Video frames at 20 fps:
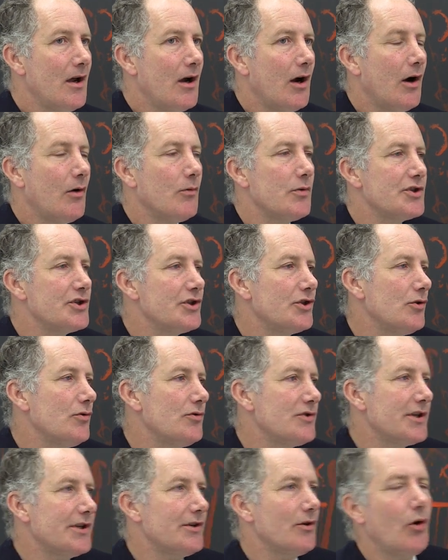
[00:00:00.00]
I was
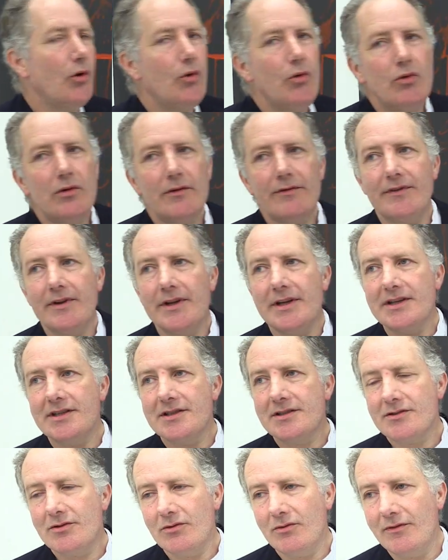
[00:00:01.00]
using all of these
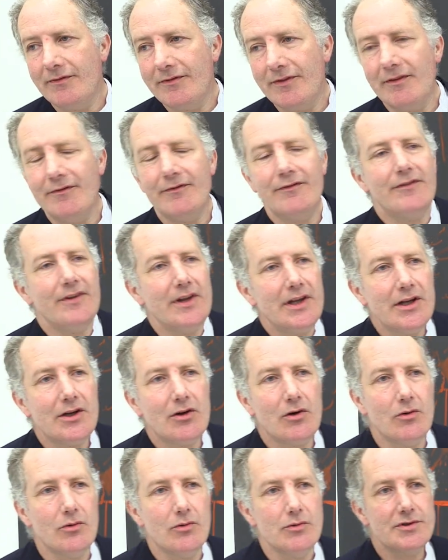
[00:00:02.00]
sort of
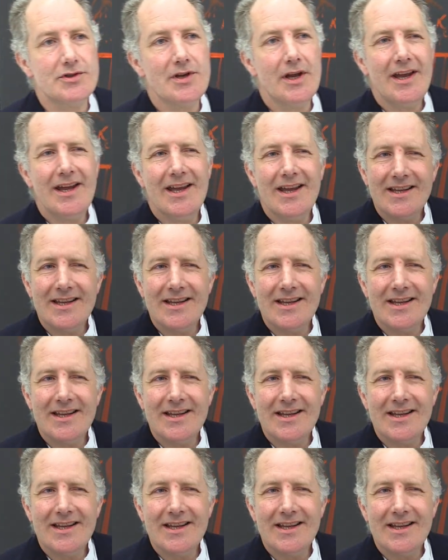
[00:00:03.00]
vehicles